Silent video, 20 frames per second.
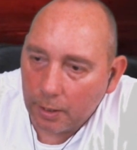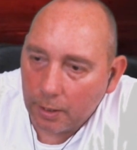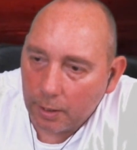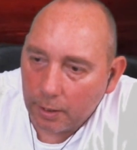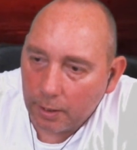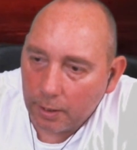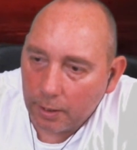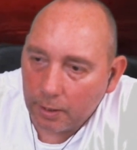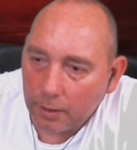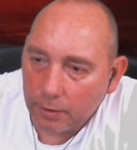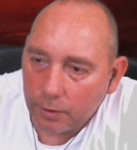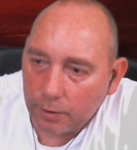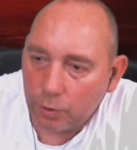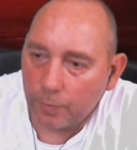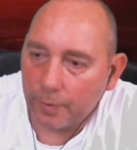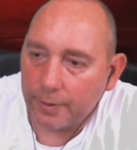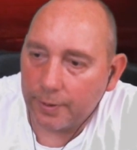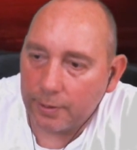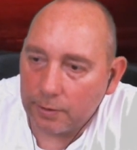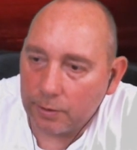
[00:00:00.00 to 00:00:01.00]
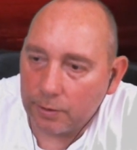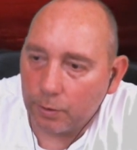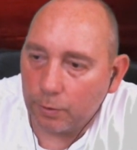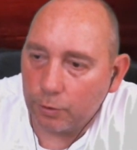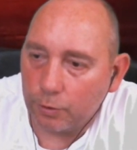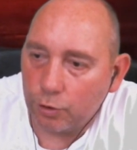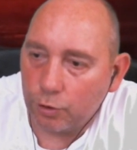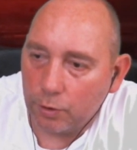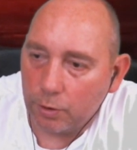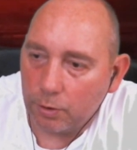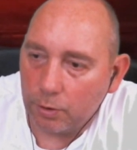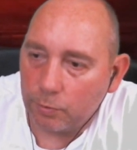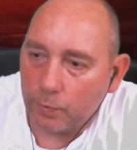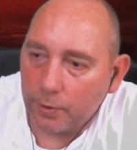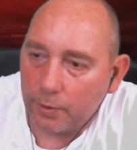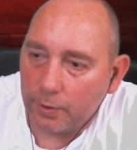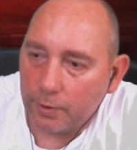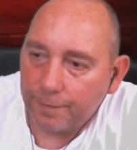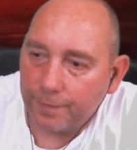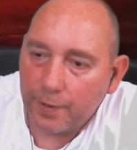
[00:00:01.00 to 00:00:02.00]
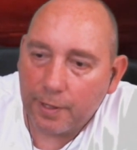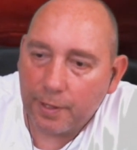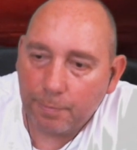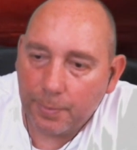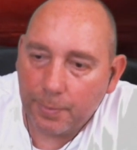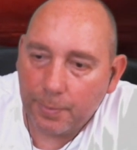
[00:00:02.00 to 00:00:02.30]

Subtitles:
two identical tubes, one at 5